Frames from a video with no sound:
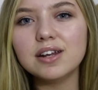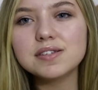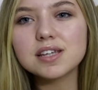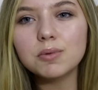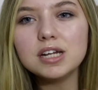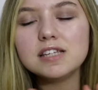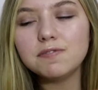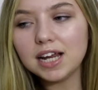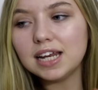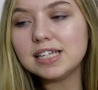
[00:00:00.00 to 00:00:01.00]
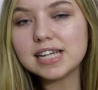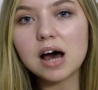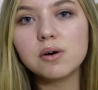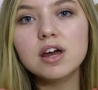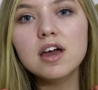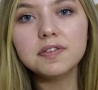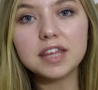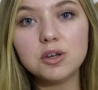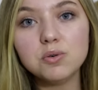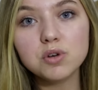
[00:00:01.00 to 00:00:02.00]
If someone is feeling down
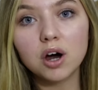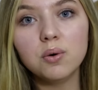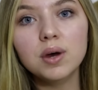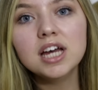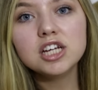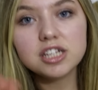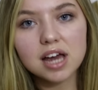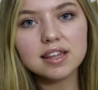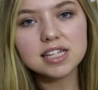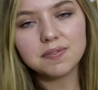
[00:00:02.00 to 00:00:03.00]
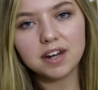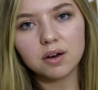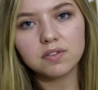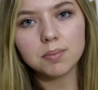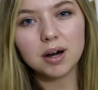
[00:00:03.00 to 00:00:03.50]
that you know, share this video with them.